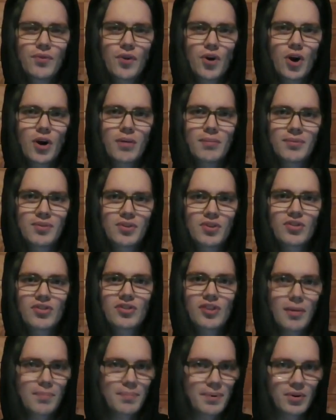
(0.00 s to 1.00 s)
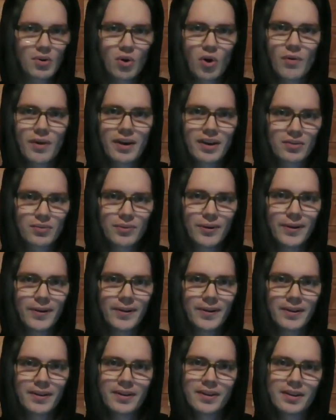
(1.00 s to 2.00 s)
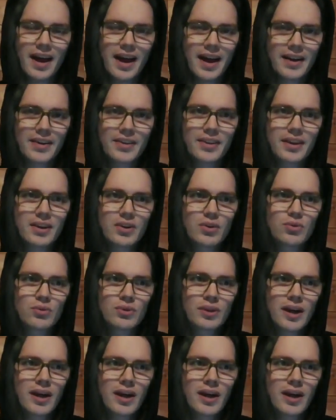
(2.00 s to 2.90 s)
farms stop in Norway as well, and they don't